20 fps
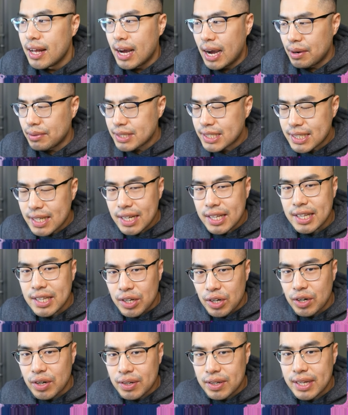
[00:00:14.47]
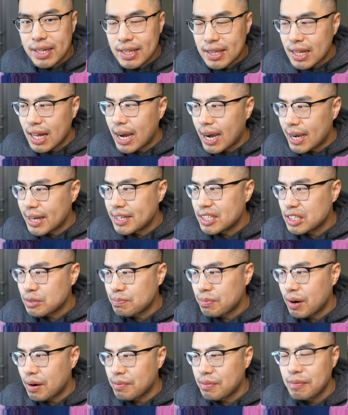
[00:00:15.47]
I would say third in line is
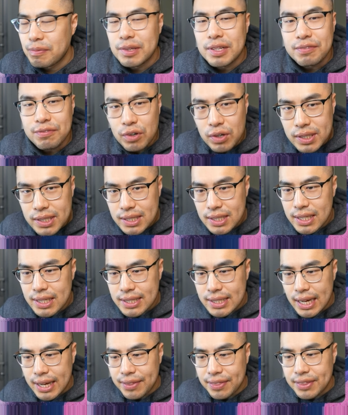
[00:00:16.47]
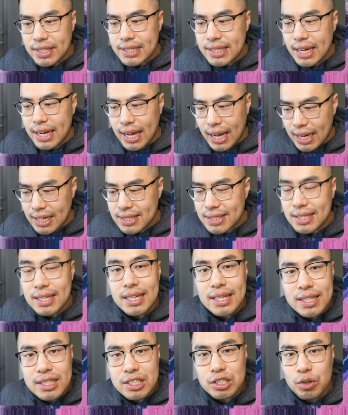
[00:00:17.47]
probably Voiceless, and this deck actually
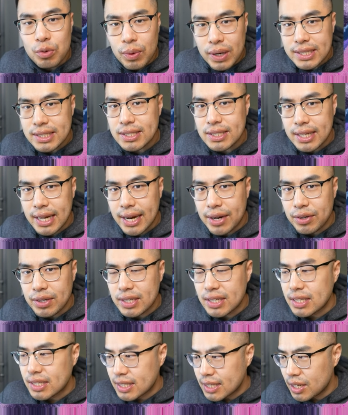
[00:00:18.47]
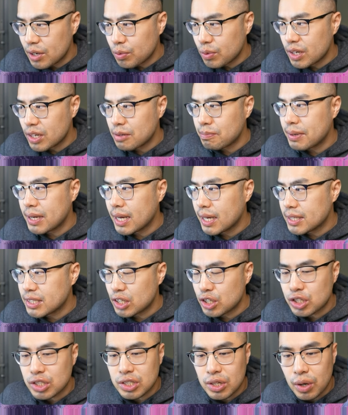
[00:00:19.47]
is quite scary to deal with because
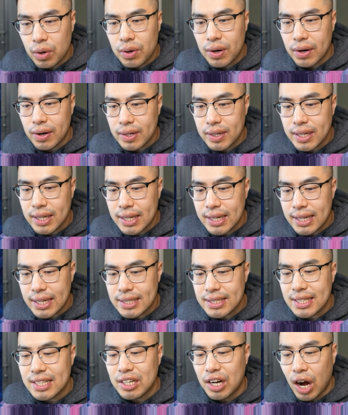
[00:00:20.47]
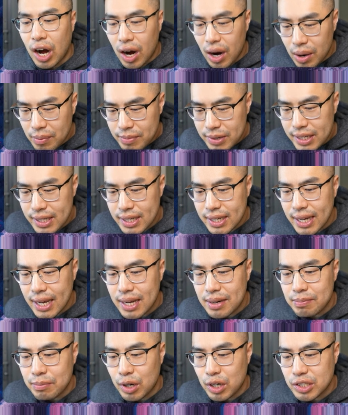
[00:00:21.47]
your Skull Guardian is an
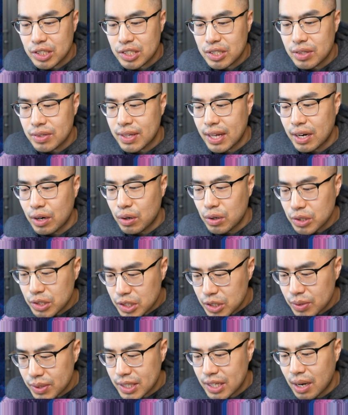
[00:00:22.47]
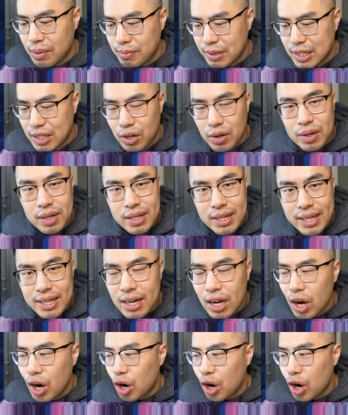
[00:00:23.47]
Omni-Negate monster that also cannot be targeted